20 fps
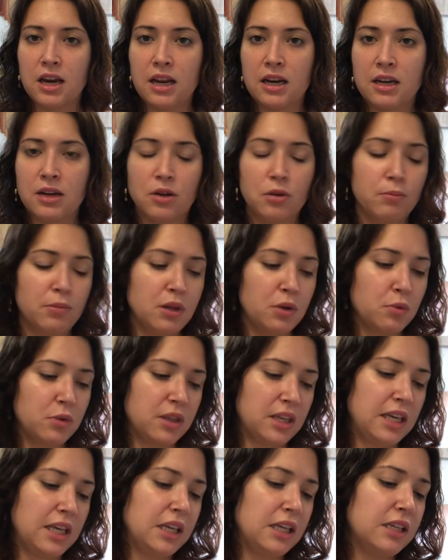and it'll be with
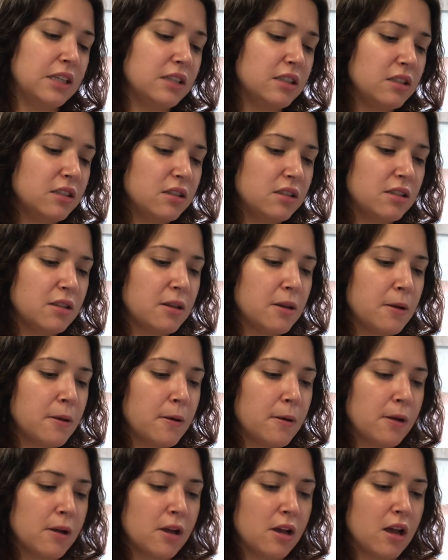ease.
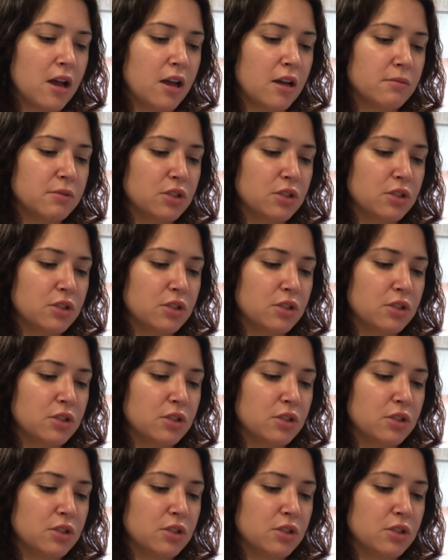Um,